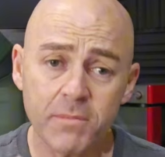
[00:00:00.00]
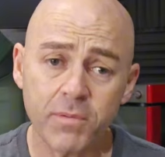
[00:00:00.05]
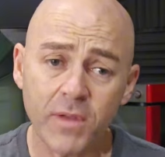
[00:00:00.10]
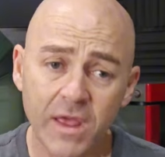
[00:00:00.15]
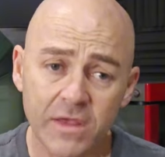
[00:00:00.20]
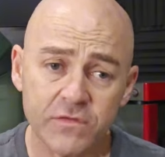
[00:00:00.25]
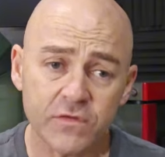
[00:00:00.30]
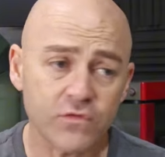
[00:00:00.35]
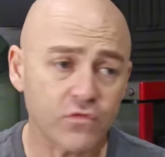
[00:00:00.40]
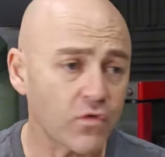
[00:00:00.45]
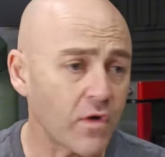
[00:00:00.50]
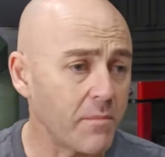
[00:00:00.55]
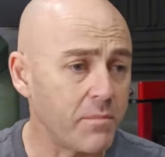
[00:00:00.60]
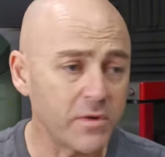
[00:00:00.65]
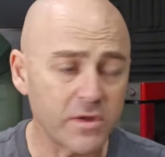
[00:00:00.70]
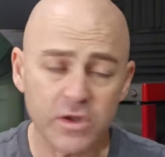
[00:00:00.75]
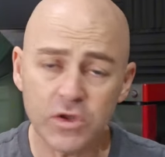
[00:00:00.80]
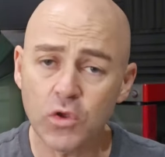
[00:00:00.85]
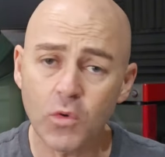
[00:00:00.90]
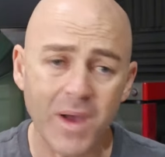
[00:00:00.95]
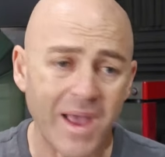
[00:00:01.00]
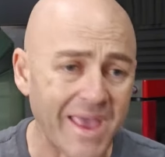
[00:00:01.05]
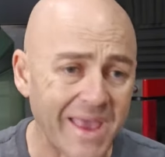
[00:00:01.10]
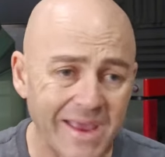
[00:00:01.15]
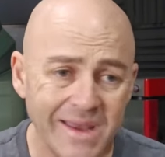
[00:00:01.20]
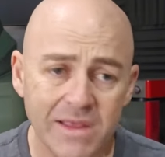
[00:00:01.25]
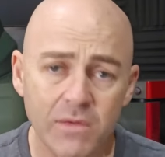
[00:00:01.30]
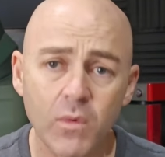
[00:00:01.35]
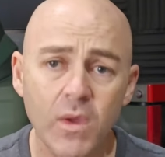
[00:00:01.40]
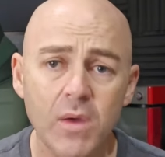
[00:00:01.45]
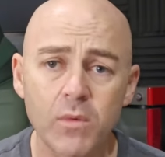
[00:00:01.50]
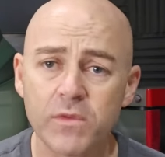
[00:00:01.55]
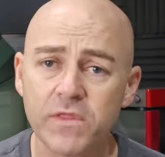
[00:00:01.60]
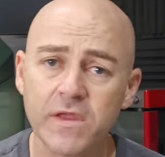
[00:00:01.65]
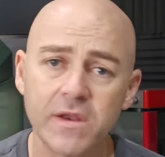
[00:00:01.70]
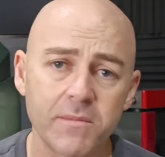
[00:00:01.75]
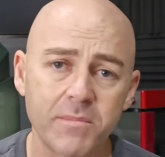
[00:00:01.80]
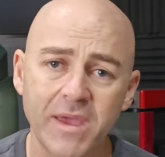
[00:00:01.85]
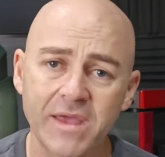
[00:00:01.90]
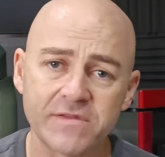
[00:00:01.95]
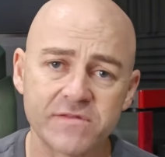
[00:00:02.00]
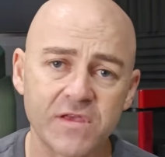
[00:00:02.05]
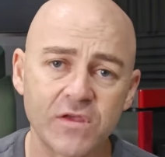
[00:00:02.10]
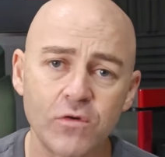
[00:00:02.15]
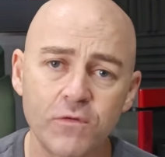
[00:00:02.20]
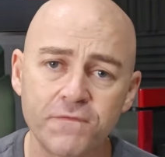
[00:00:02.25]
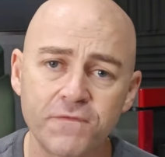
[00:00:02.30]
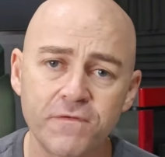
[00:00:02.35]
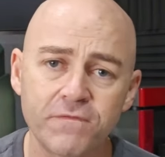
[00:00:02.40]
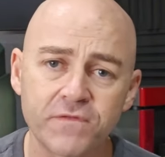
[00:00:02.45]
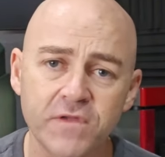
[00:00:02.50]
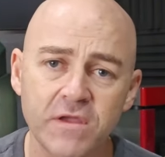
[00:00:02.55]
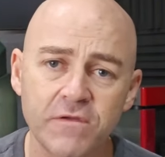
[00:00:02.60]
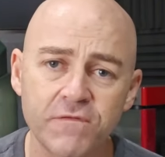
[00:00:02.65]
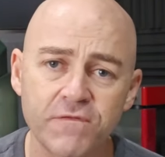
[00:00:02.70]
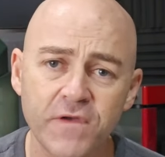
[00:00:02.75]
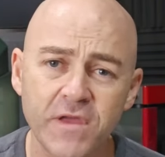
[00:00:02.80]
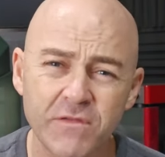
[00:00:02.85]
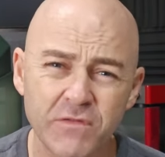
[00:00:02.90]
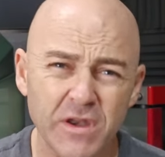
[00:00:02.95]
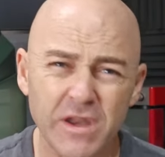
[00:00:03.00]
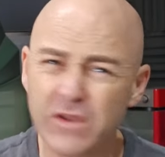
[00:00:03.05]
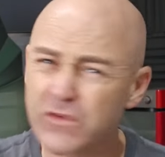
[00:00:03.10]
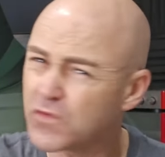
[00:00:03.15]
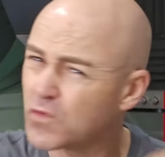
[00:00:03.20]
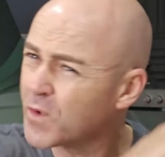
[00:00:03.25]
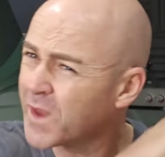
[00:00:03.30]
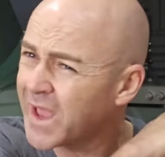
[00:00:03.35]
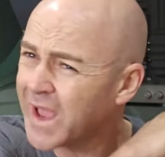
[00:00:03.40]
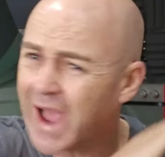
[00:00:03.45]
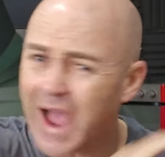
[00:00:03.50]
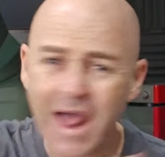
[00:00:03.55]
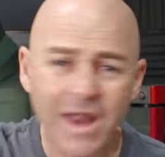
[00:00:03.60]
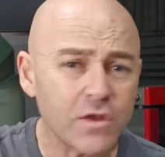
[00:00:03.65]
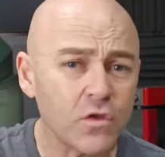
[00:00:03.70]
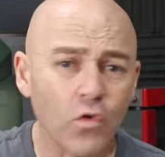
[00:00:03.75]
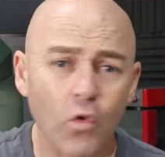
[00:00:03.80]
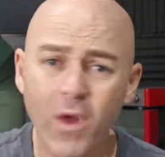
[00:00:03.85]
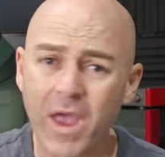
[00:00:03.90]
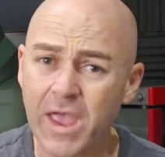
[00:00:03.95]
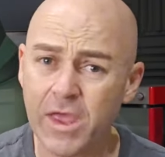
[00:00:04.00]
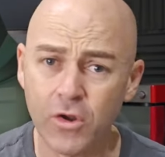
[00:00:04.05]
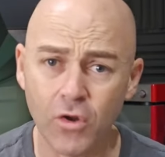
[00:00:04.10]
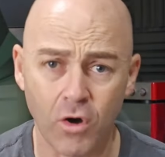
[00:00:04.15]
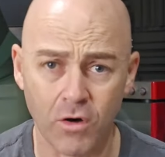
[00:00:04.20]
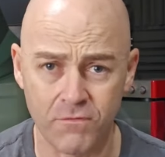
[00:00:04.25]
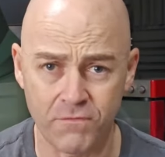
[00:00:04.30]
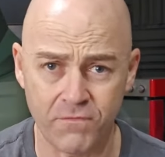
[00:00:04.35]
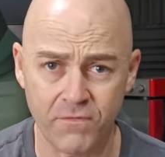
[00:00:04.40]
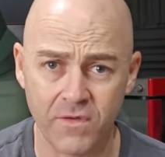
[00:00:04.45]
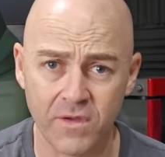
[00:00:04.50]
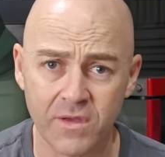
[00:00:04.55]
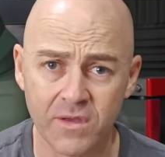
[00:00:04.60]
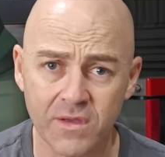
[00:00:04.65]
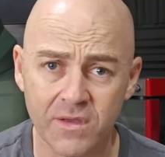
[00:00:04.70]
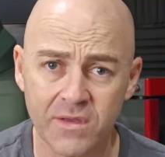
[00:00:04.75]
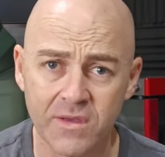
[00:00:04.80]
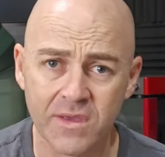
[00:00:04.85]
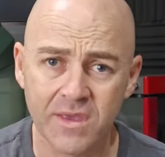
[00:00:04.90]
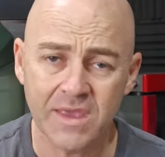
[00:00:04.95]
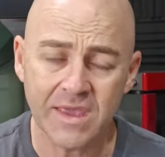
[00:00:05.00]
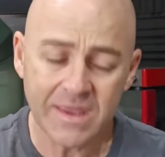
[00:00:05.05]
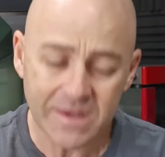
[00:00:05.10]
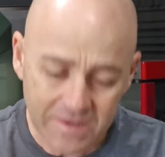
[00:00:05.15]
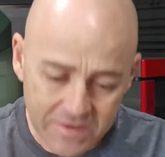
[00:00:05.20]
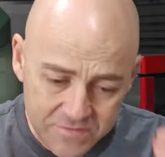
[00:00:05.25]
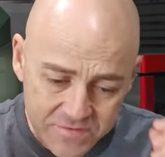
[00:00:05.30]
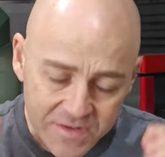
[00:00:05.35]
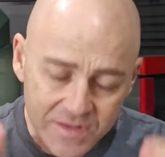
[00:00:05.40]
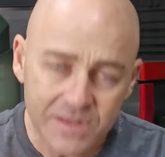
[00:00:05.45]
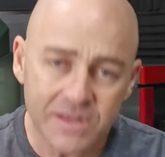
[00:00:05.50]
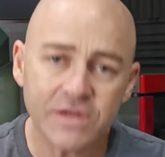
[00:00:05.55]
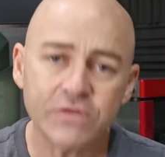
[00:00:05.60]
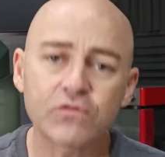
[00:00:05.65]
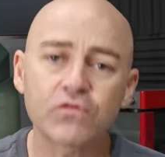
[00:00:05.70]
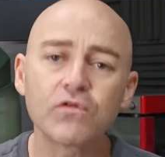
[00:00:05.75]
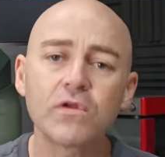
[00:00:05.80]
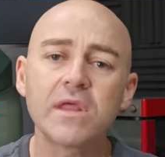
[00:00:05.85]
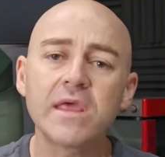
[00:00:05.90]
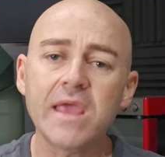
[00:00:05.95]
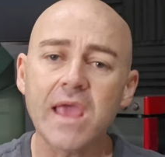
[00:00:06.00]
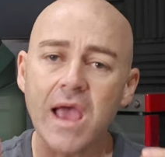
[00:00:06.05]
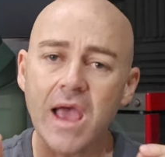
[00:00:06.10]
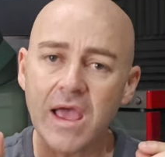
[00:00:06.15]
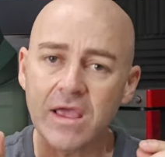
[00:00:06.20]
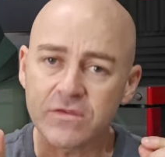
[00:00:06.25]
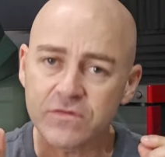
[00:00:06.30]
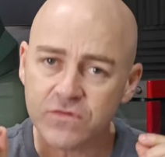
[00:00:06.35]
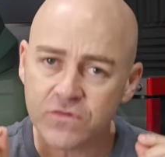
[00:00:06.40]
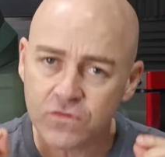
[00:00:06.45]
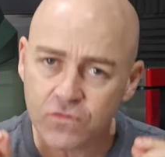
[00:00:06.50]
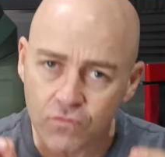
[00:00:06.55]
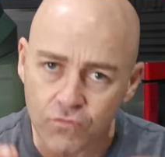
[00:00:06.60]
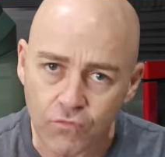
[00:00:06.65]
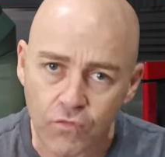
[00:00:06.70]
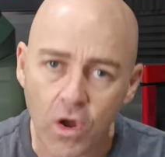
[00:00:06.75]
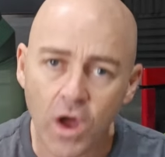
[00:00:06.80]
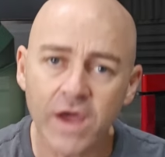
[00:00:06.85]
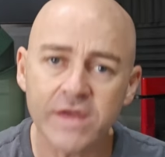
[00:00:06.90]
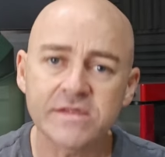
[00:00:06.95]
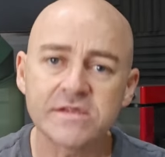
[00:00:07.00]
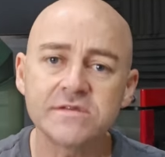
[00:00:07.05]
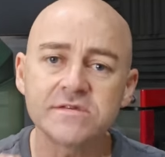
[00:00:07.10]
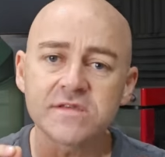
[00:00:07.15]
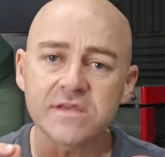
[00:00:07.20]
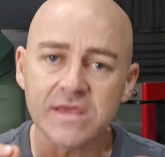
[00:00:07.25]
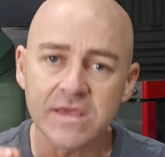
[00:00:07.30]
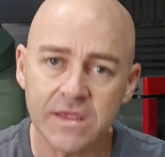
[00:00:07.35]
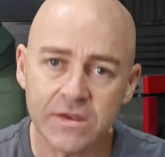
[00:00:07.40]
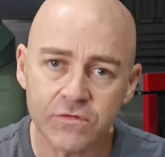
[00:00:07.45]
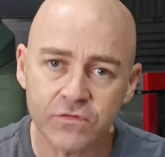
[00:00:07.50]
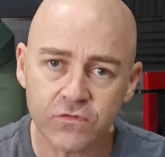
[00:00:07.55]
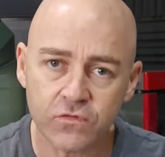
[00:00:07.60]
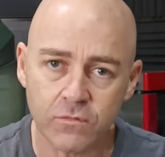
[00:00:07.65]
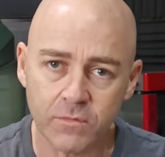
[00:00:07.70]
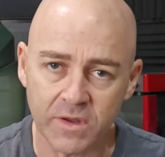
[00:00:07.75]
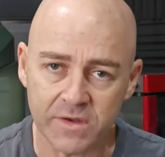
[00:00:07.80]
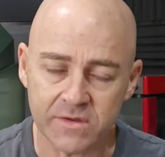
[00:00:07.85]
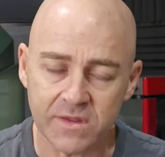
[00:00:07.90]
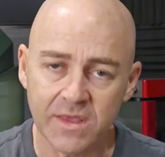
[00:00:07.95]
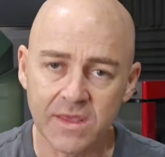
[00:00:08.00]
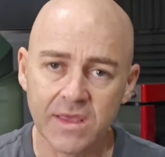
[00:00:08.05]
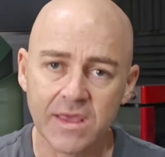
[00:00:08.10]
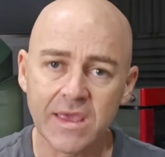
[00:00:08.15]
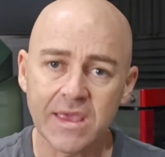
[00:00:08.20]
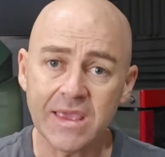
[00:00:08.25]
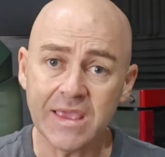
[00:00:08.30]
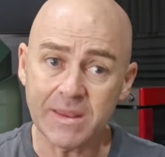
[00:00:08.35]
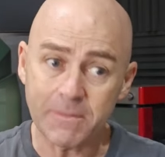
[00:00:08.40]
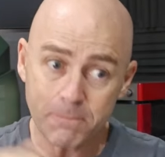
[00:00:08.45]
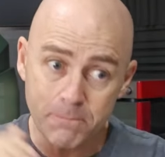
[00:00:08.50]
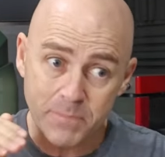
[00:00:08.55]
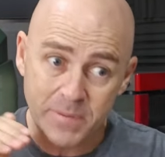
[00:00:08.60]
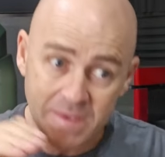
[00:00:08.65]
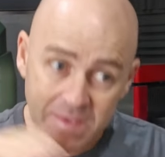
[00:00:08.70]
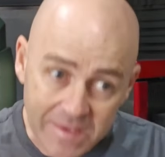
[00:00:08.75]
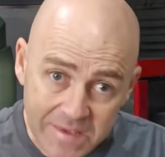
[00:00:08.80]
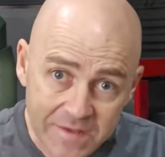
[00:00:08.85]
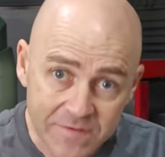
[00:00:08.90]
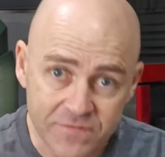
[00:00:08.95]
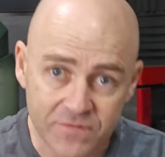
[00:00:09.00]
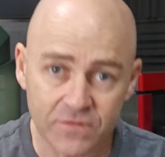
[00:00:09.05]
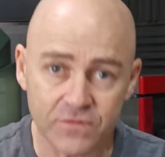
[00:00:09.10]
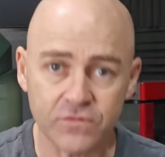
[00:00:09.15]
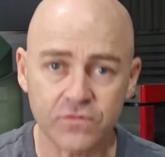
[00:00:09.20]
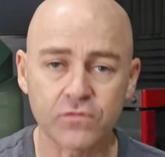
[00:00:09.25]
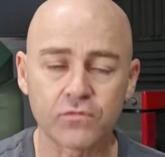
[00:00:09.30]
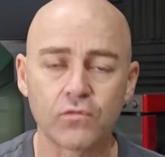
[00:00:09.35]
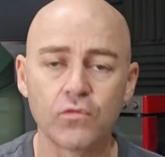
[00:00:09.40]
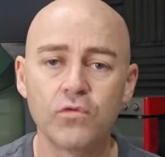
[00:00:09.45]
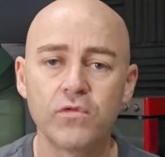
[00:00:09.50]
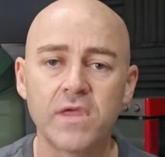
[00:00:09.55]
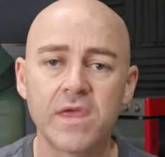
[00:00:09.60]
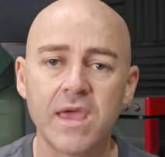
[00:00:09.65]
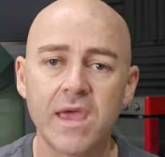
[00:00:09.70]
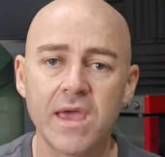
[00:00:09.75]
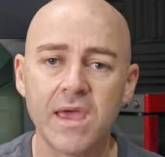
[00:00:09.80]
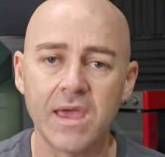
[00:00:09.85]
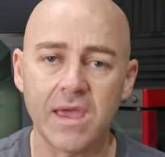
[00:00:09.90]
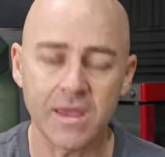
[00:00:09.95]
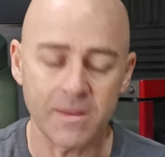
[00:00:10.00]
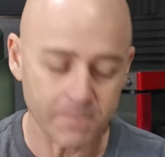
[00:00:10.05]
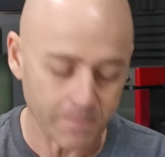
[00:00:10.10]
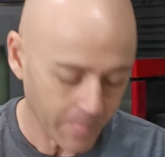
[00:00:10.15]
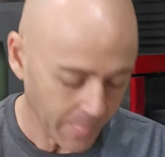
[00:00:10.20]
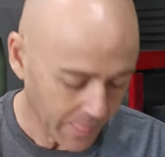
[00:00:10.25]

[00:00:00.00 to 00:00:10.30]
plays a trumpet and you are anywhere within about 10 or 15 feet of it, it should cut your head off. It is literally a strident instrument. It pierces through the air.